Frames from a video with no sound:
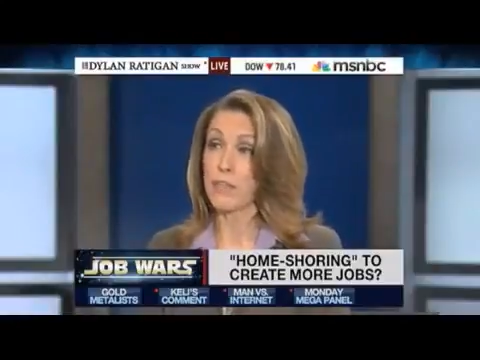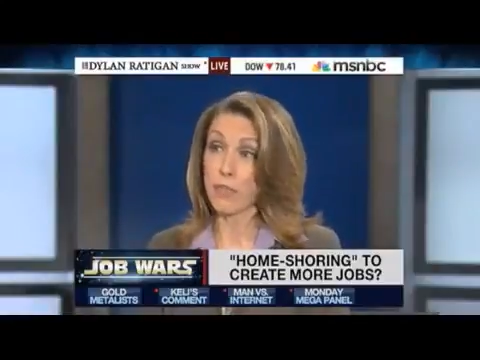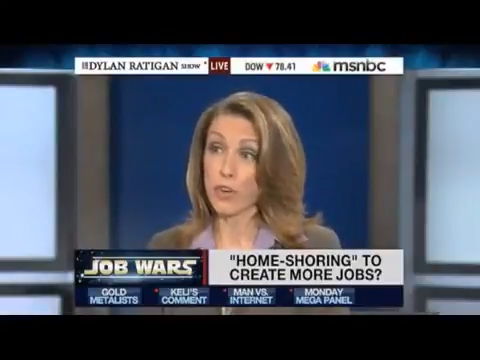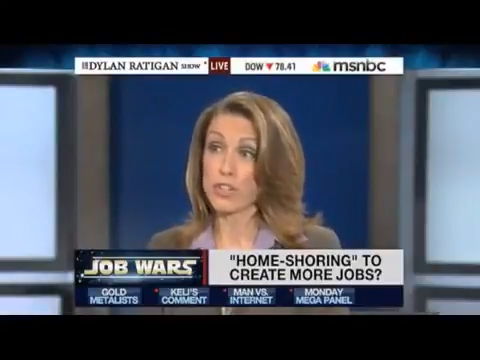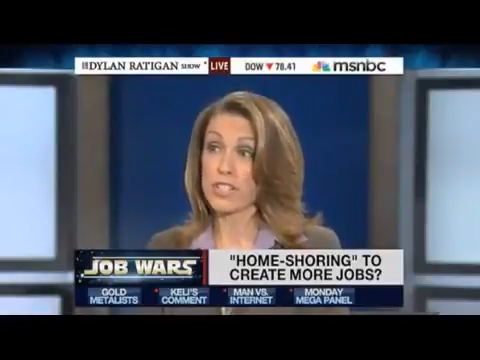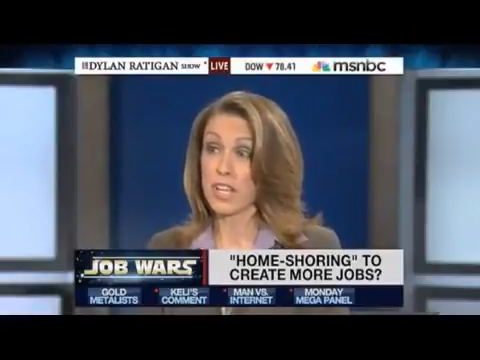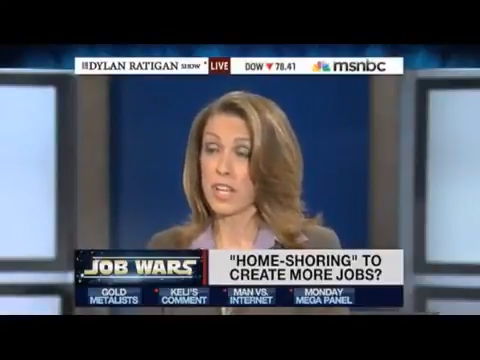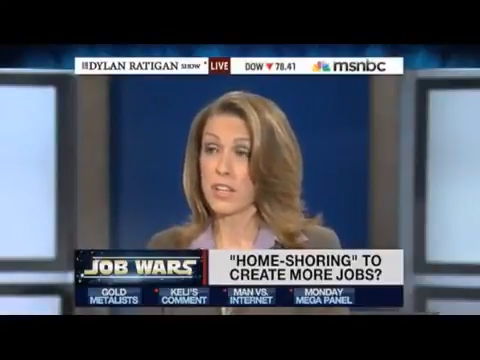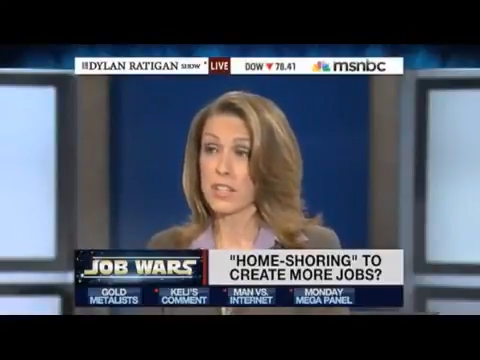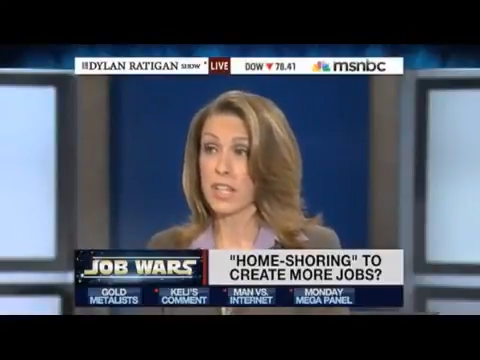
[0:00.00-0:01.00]
The first
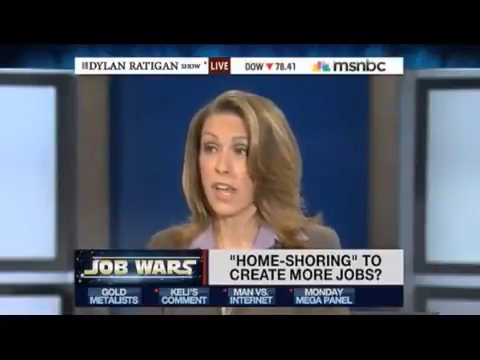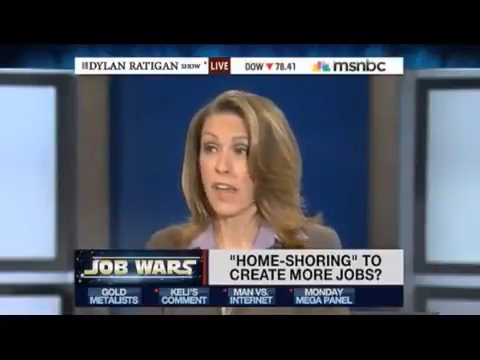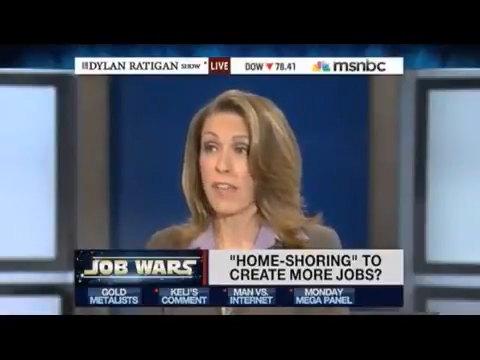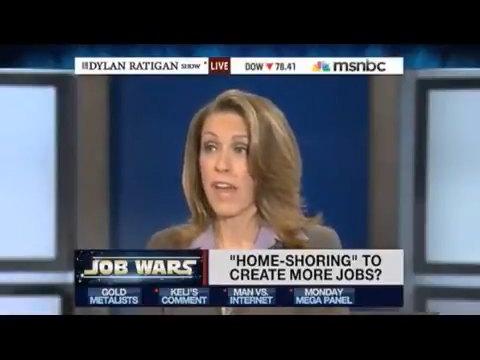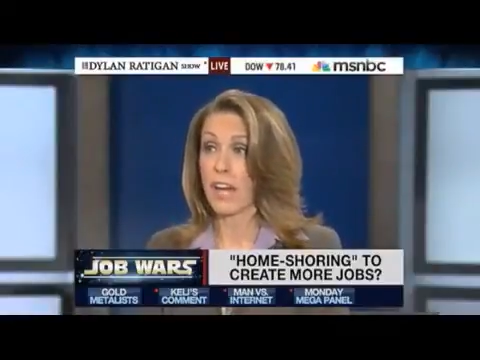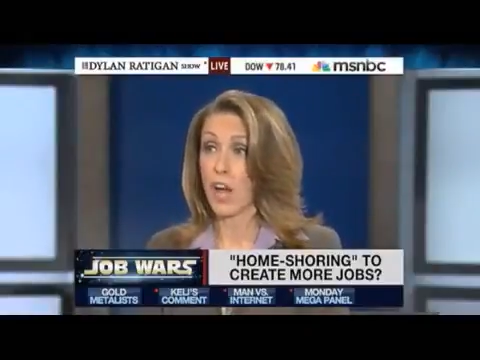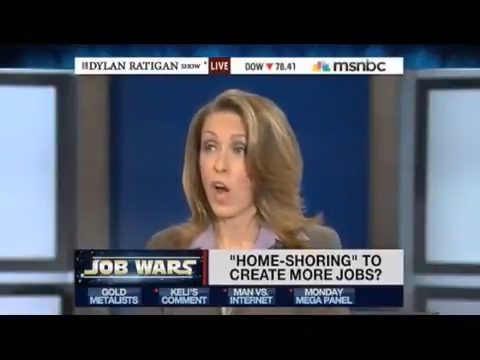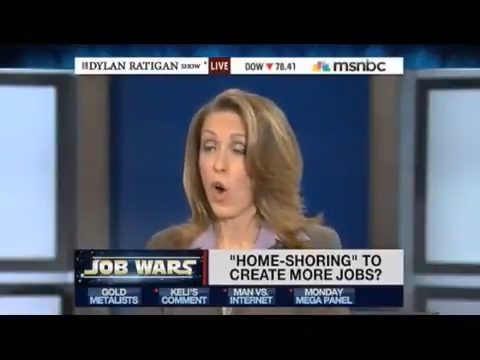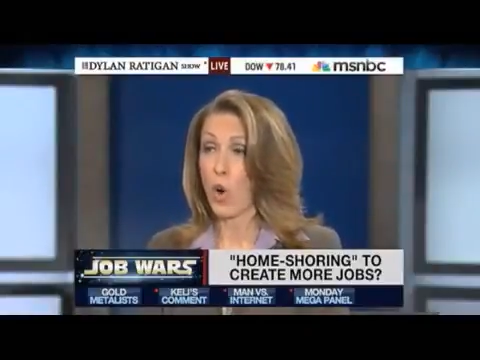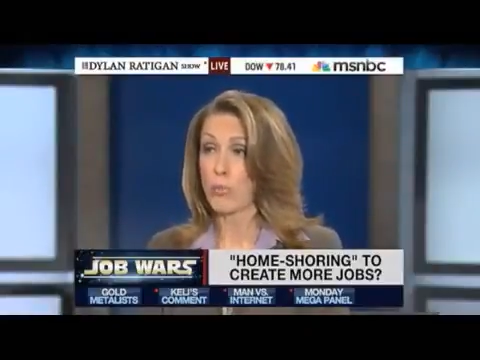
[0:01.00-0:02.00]
is that
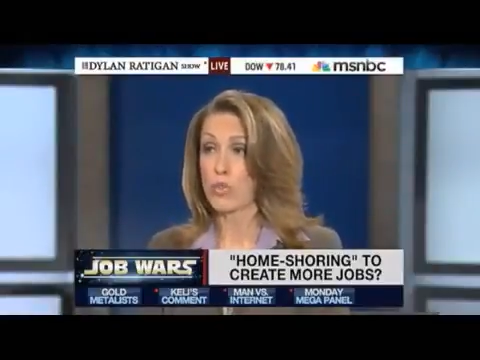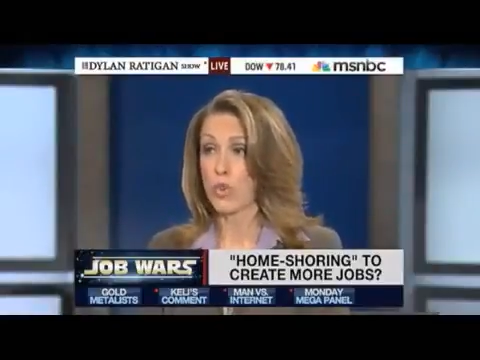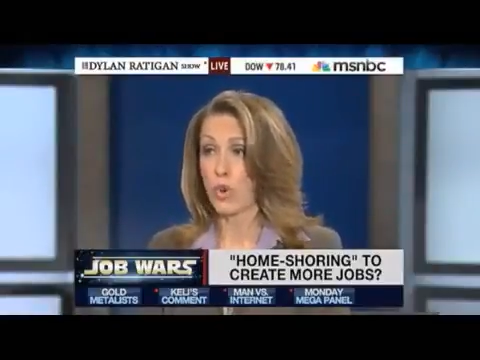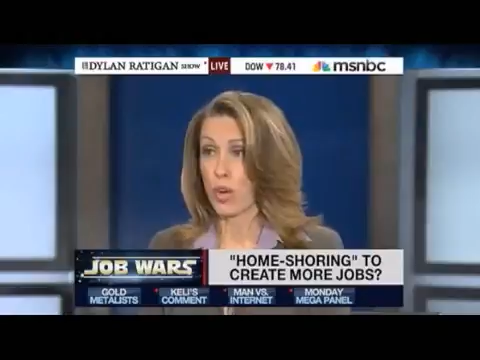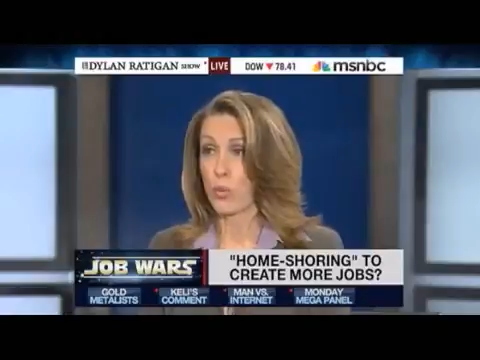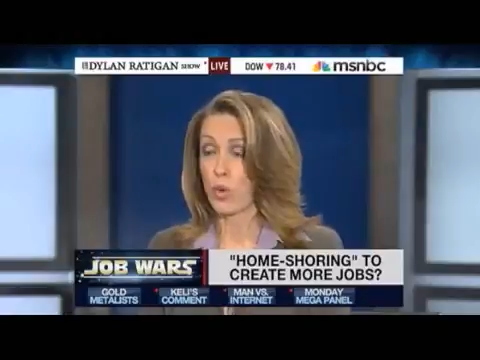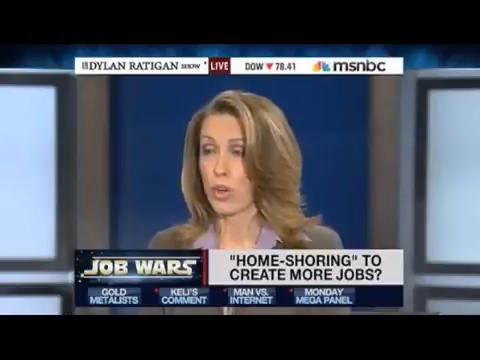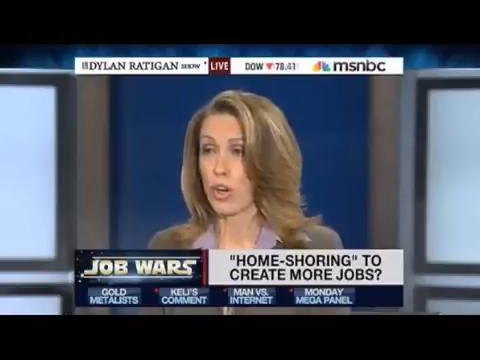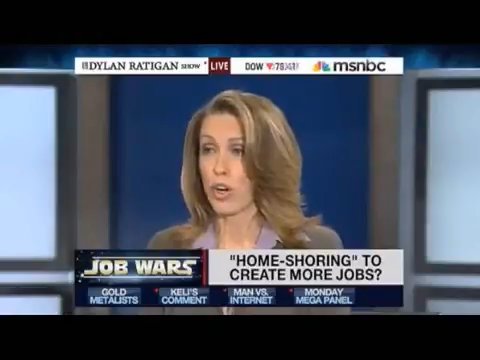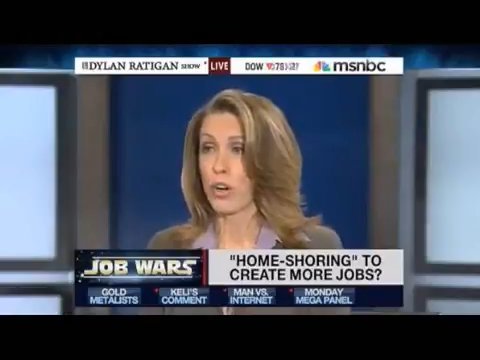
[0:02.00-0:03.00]
a home-shoring
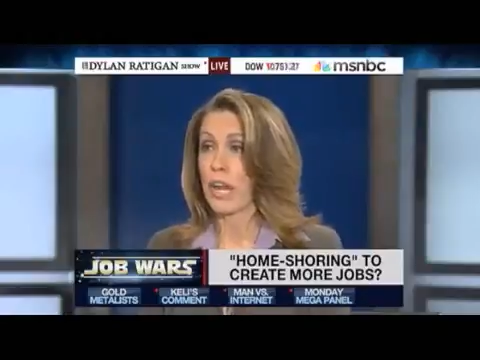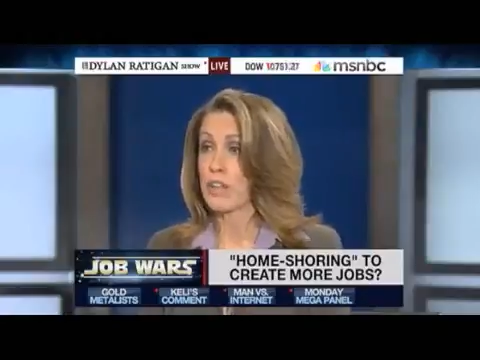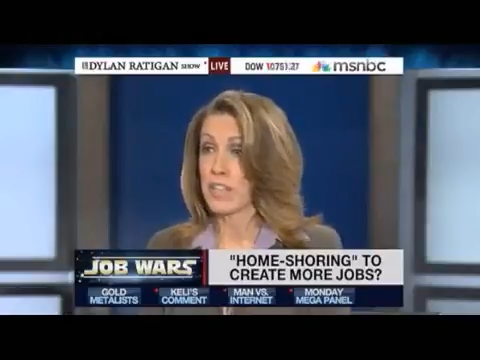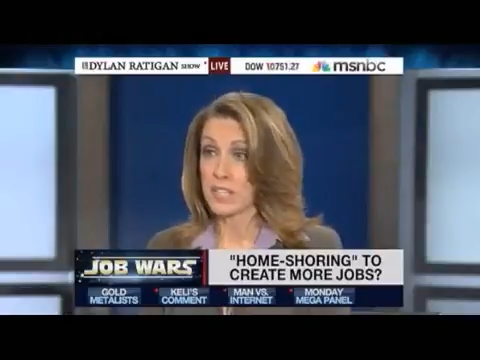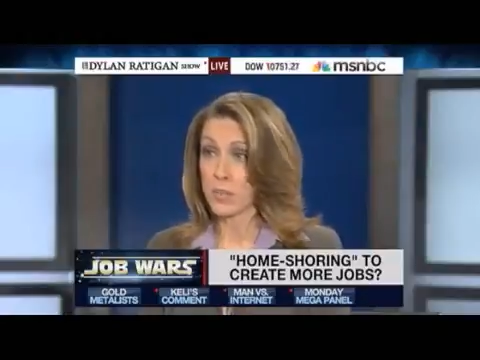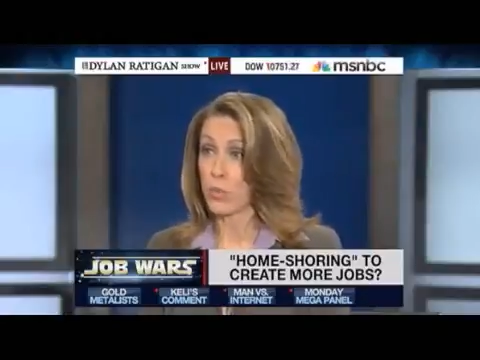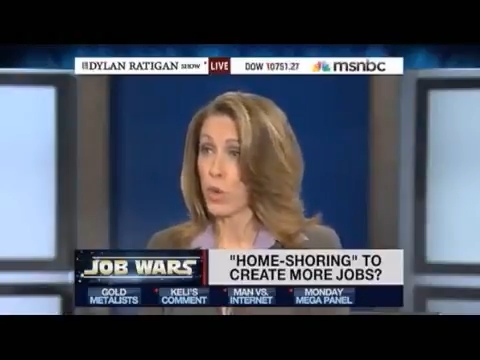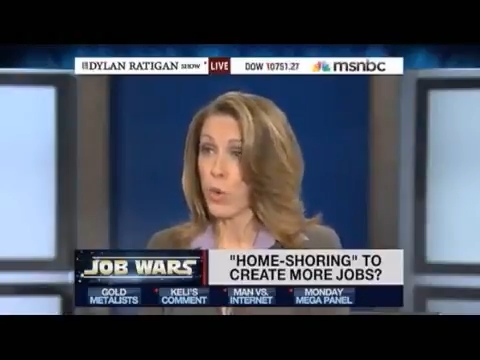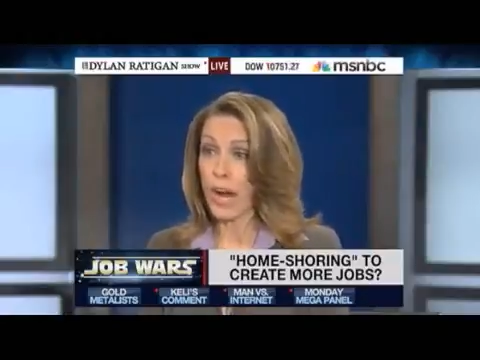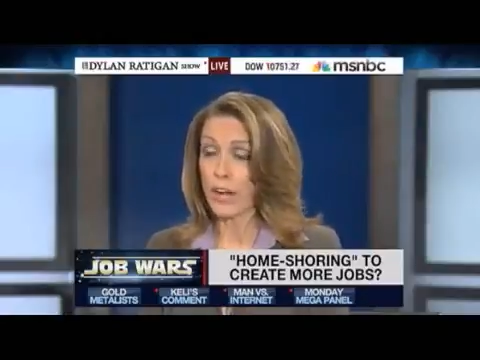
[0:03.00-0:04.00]
worker doesn't
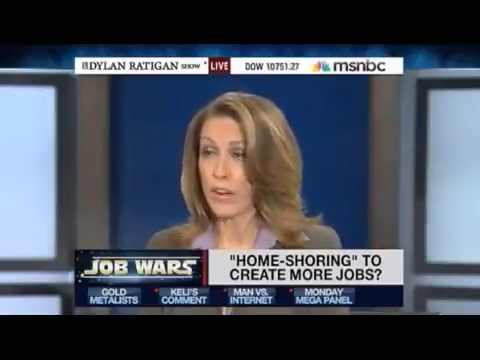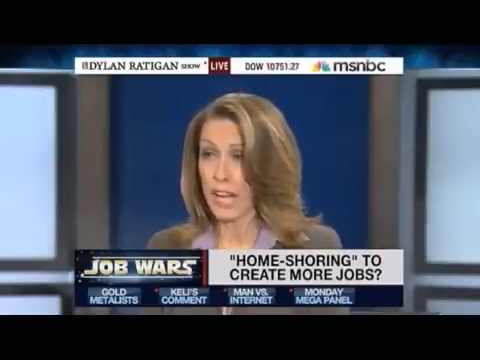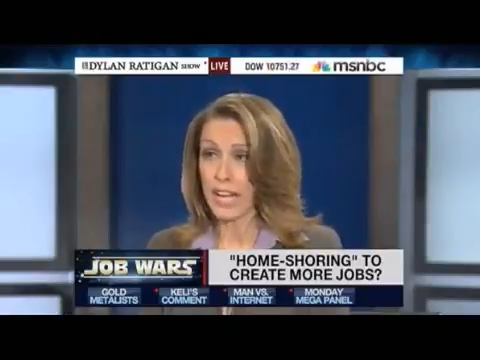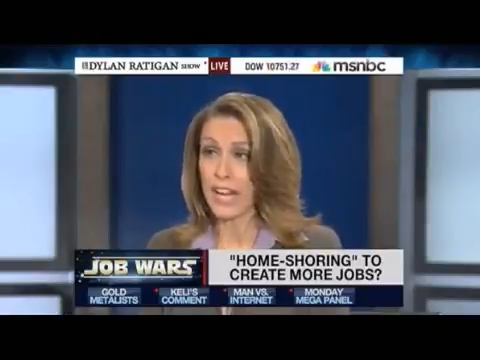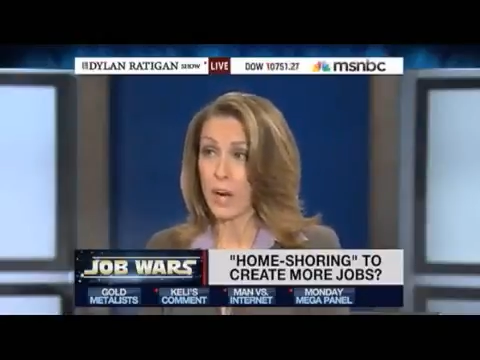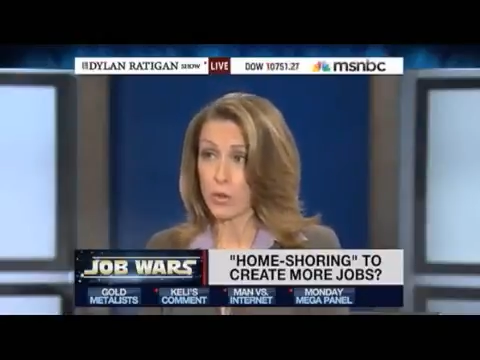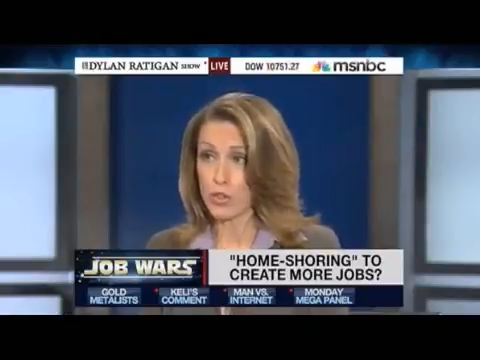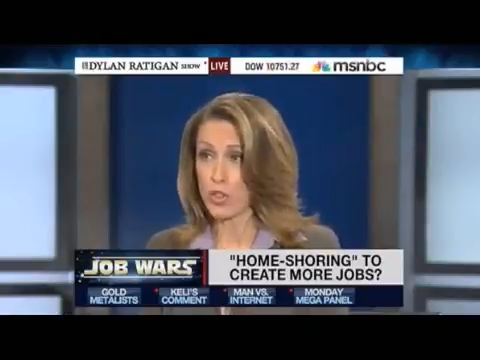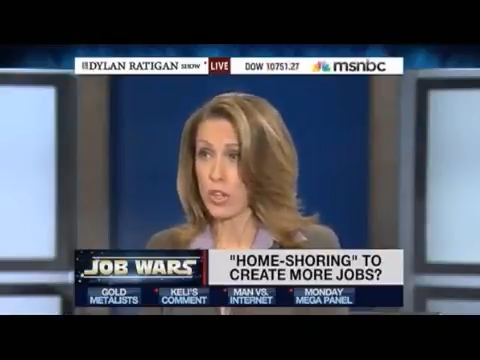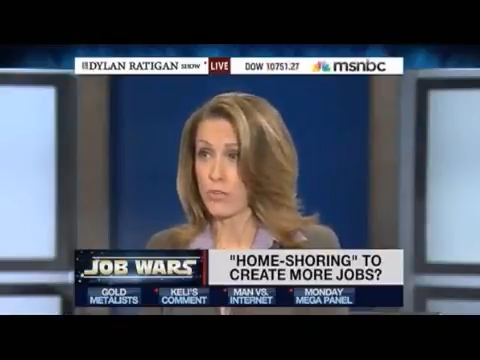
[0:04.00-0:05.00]
require an
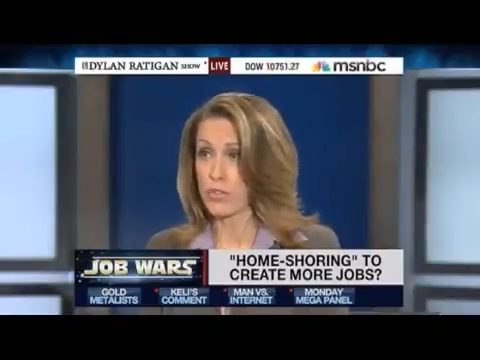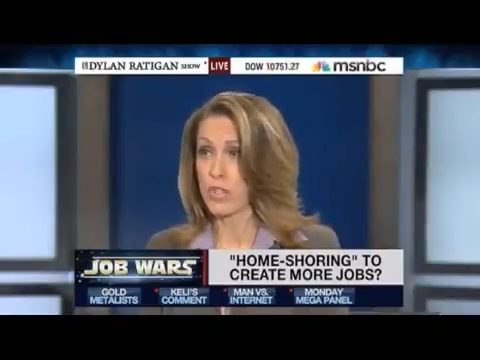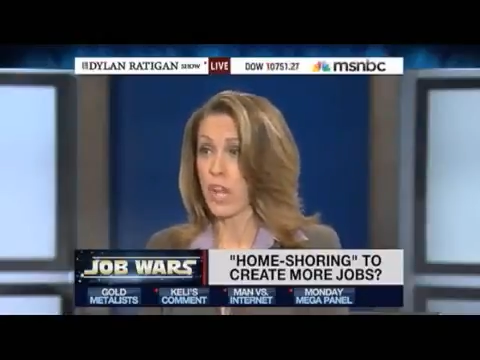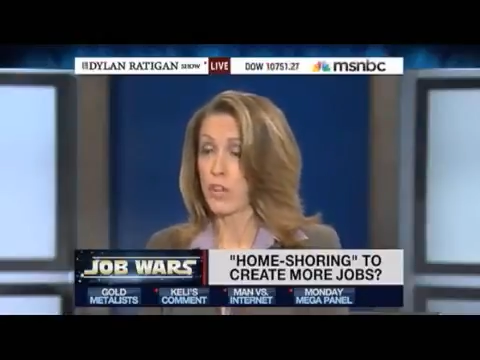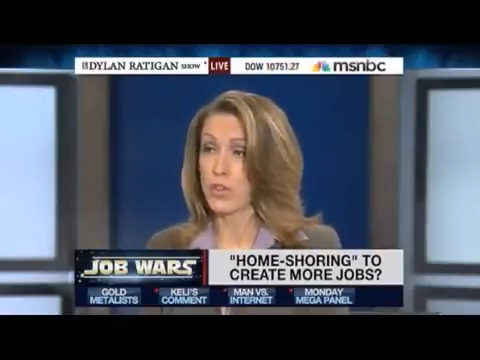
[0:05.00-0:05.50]
8-hour shift.